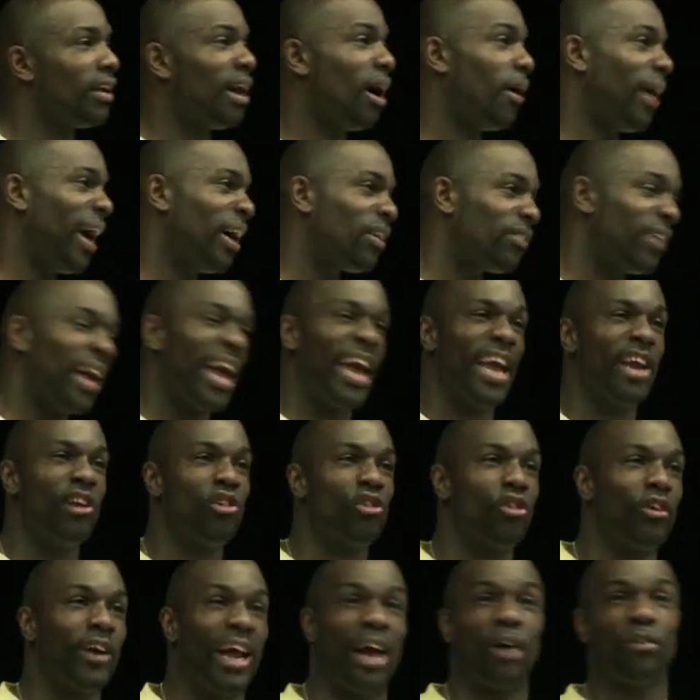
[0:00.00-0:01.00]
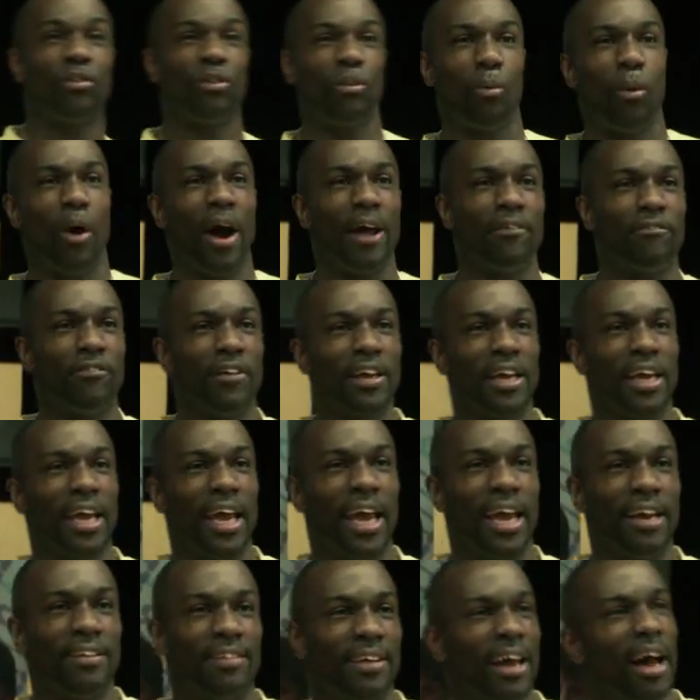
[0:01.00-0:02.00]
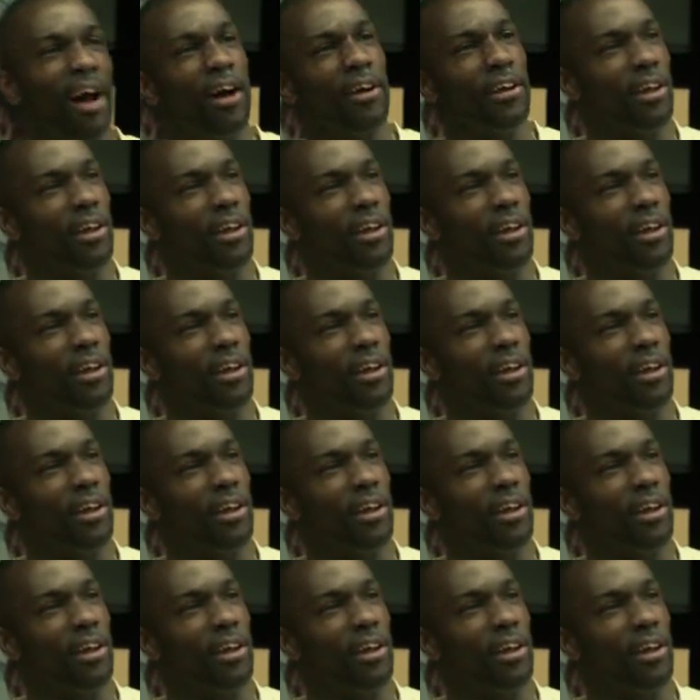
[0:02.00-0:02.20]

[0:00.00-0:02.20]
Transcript: oh, how's that injury? How's the wife and kids? How oh,